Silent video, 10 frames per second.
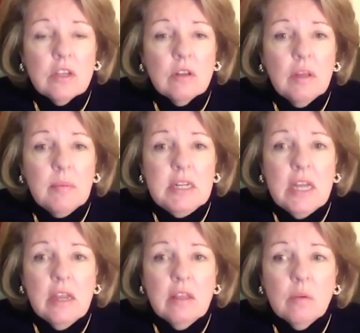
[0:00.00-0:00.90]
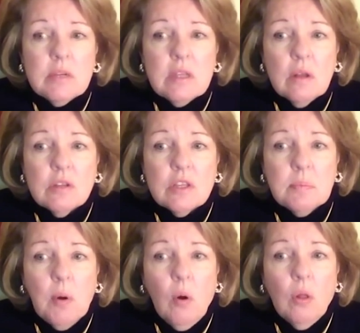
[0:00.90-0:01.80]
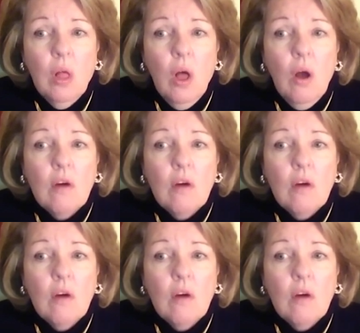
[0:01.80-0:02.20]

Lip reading: So let me tell you the results of the poll.